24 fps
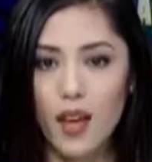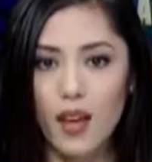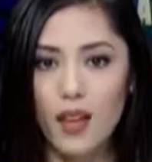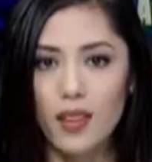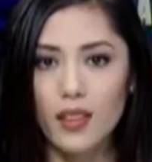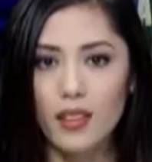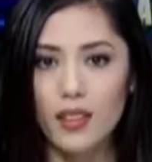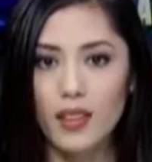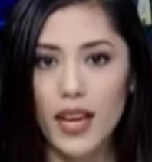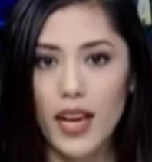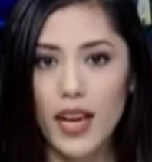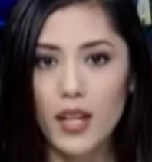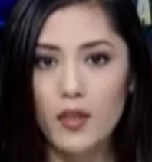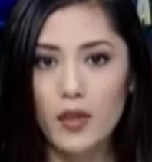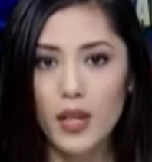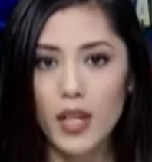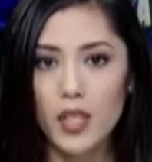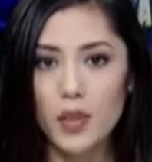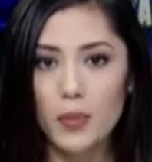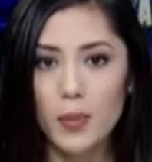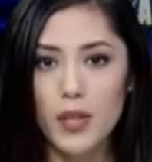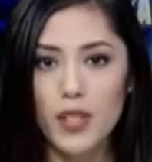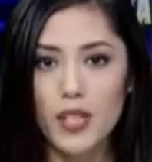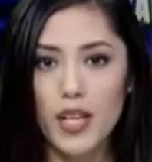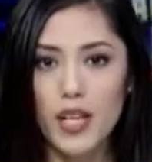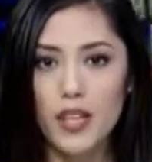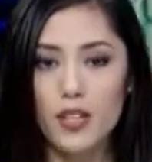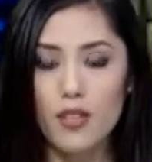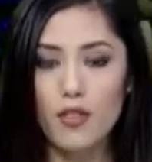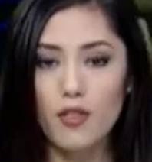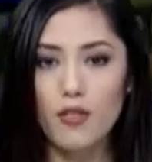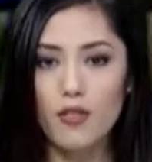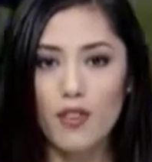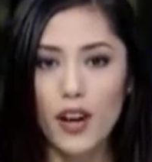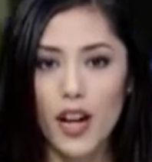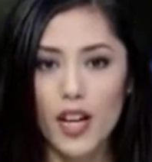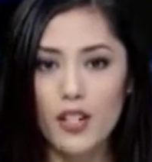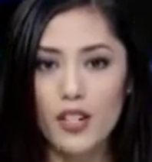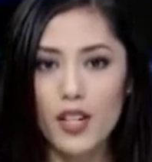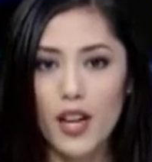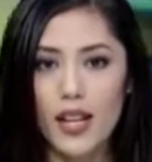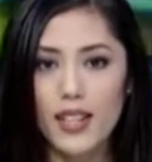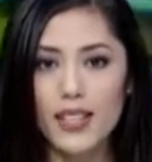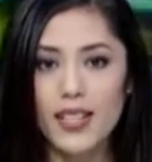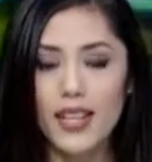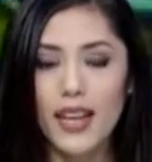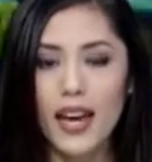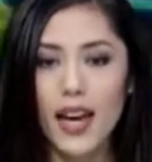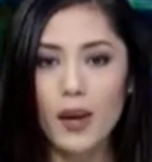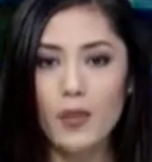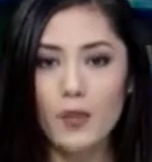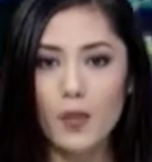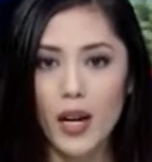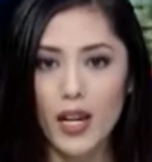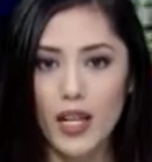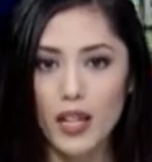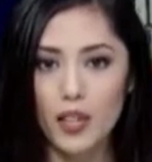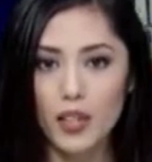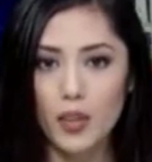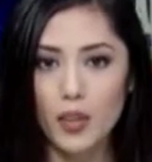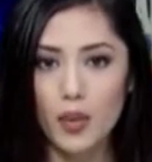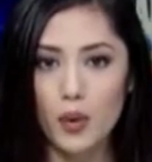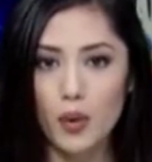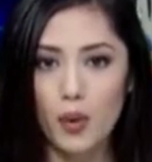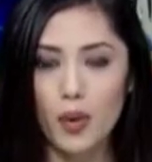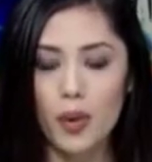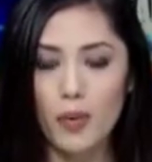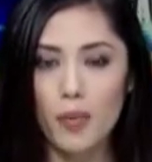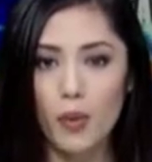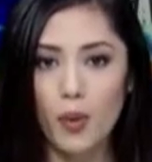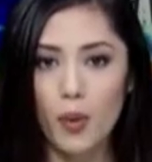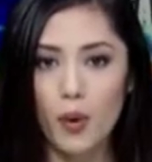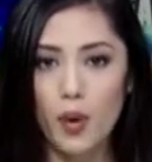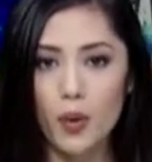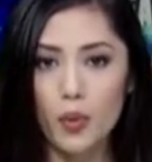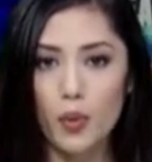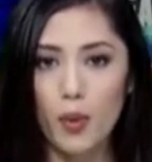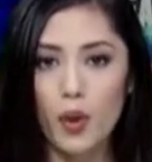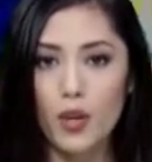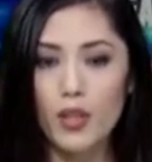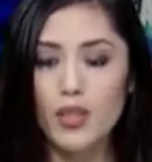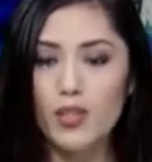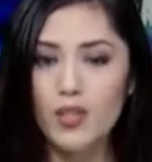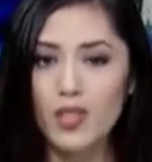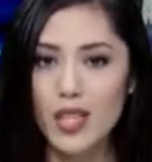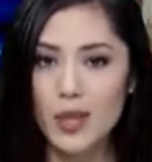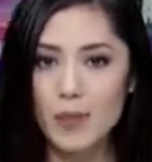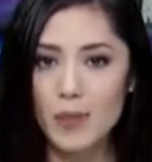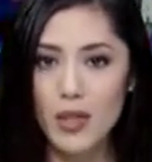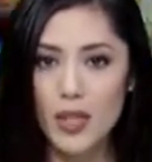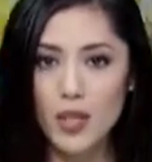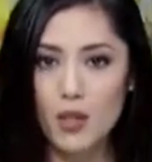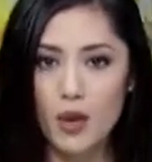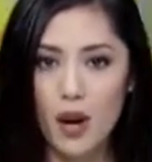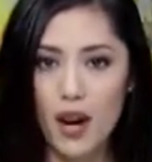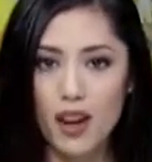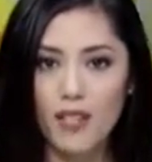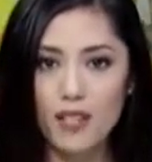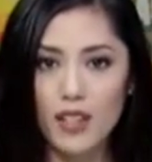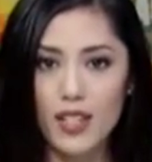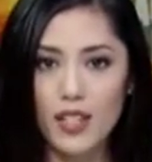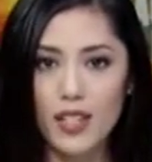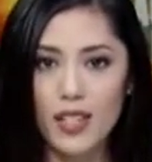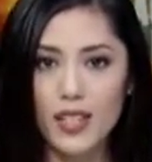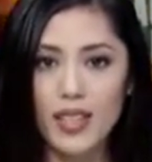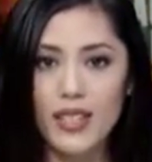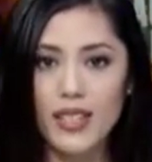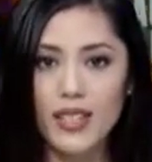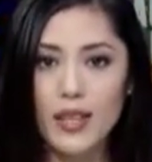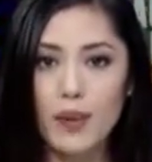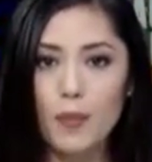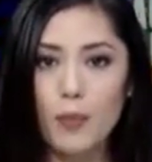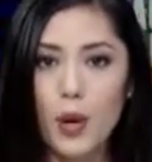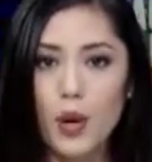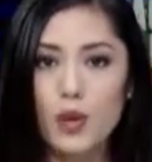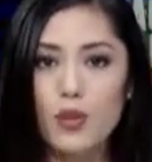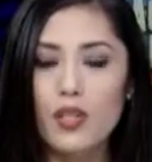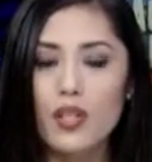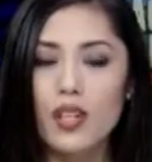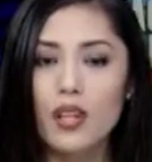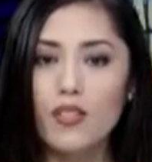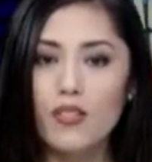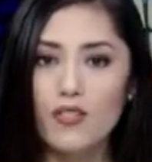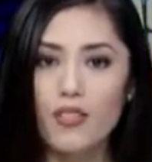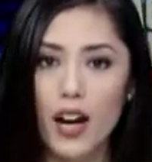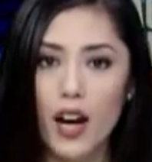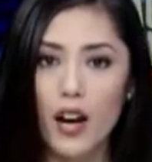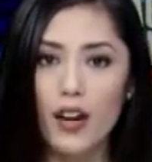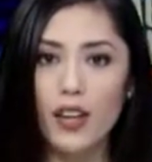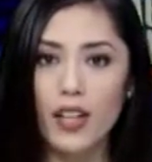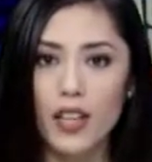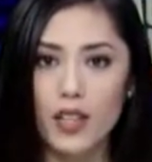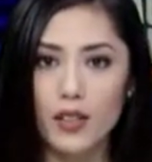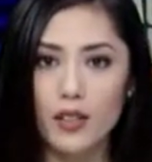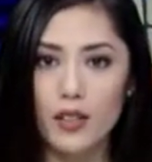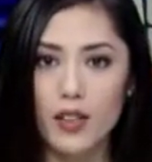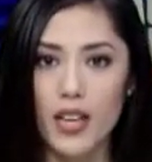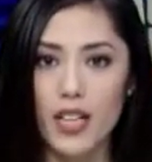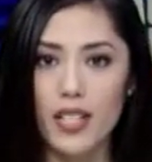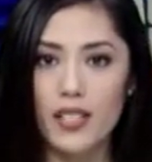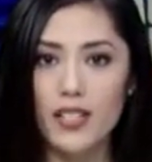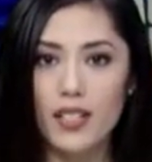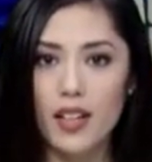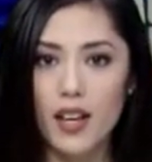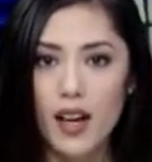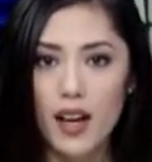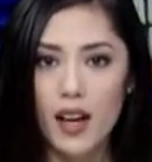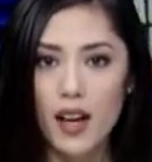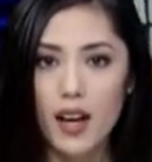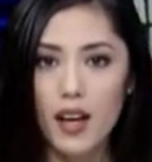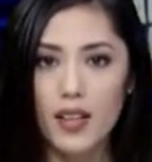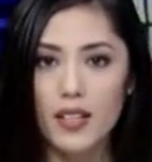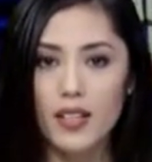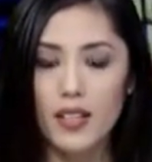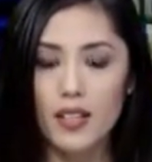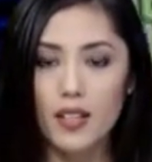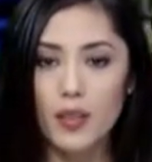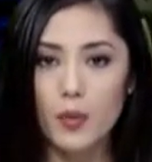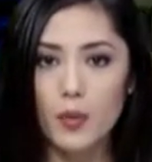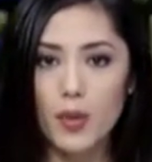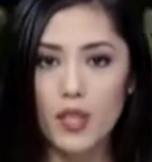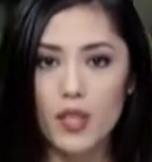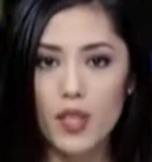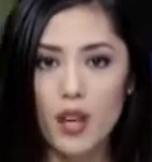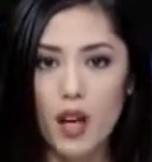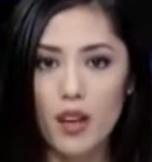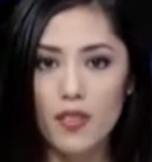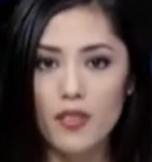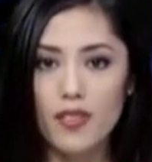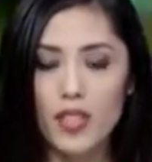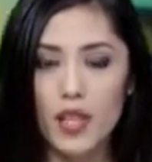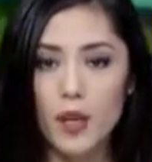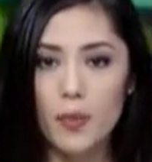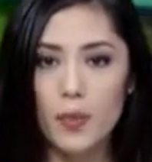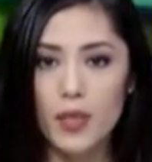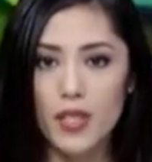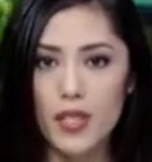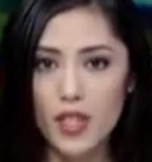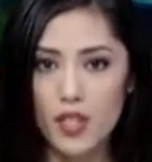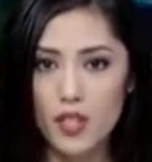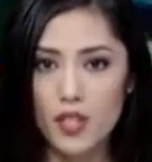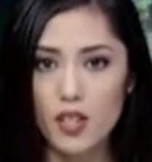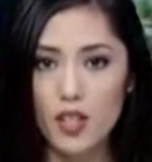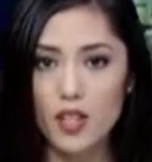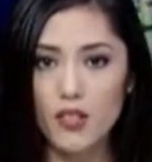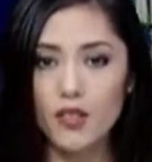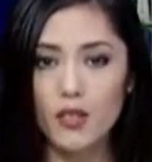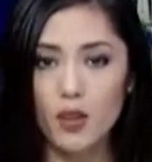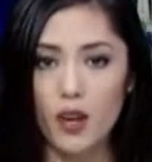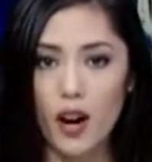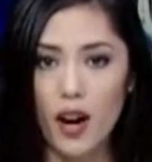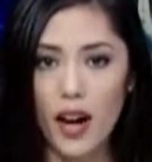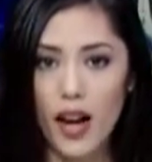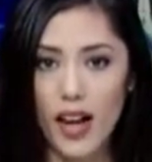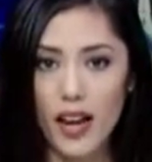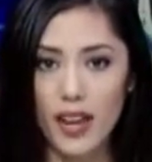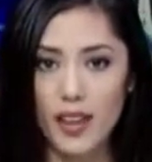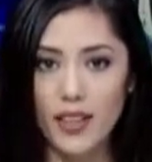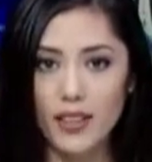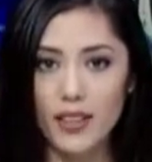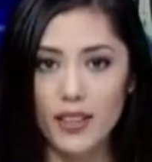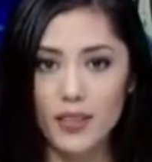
The Land Transportation Franchising and Regulatory Board warns jeepney drivers against imposing a fare increase until it resolves their petition for a hike.